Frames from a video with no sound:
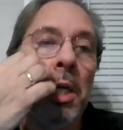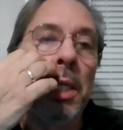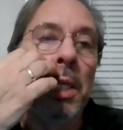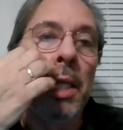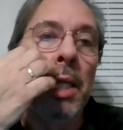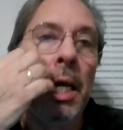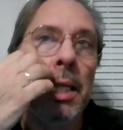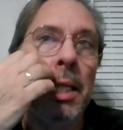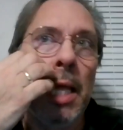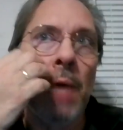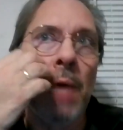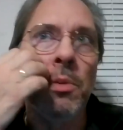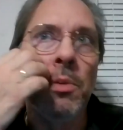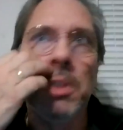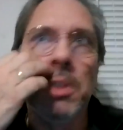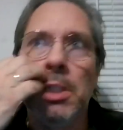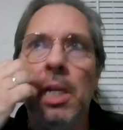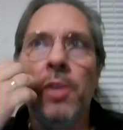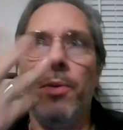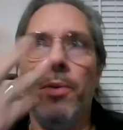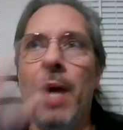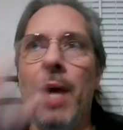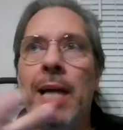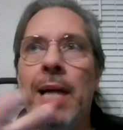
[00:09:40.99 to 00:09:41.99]
And that was
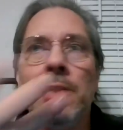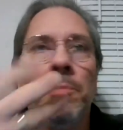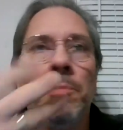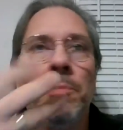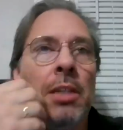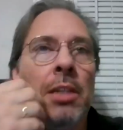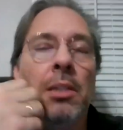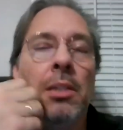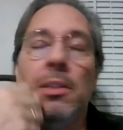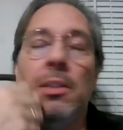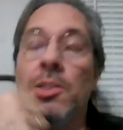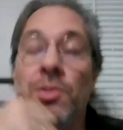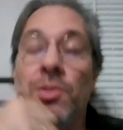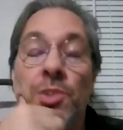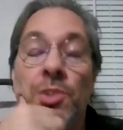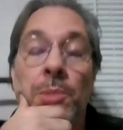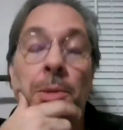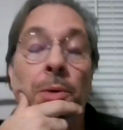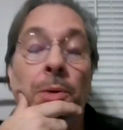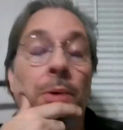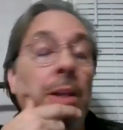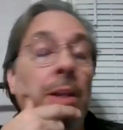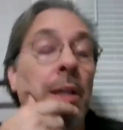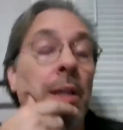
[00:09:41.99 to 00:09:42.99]
another aspect of this film
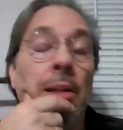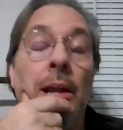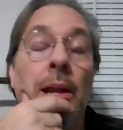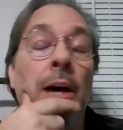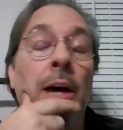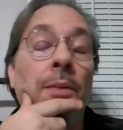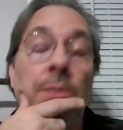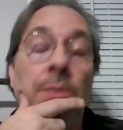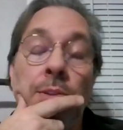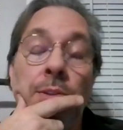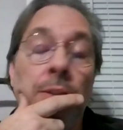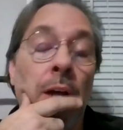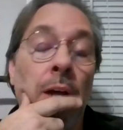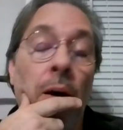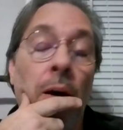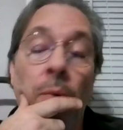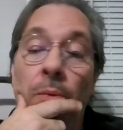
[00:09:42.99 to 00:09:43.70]
I really loved. So,